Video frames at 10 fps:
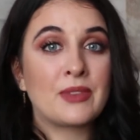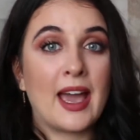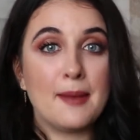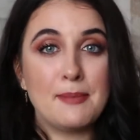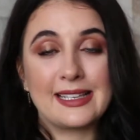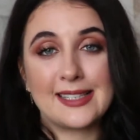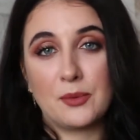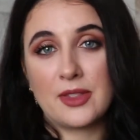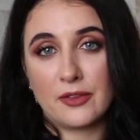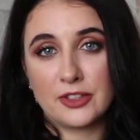and I mix it up
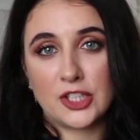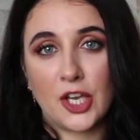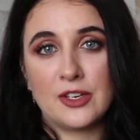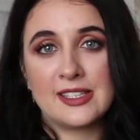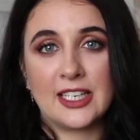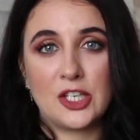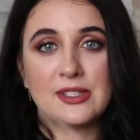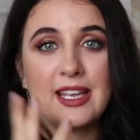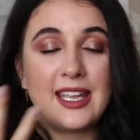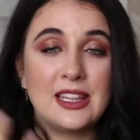with other toners, and I
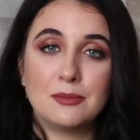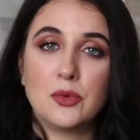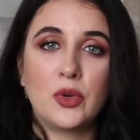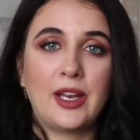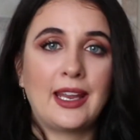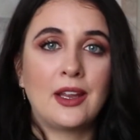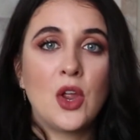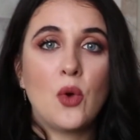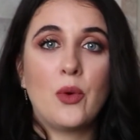use it in the morning.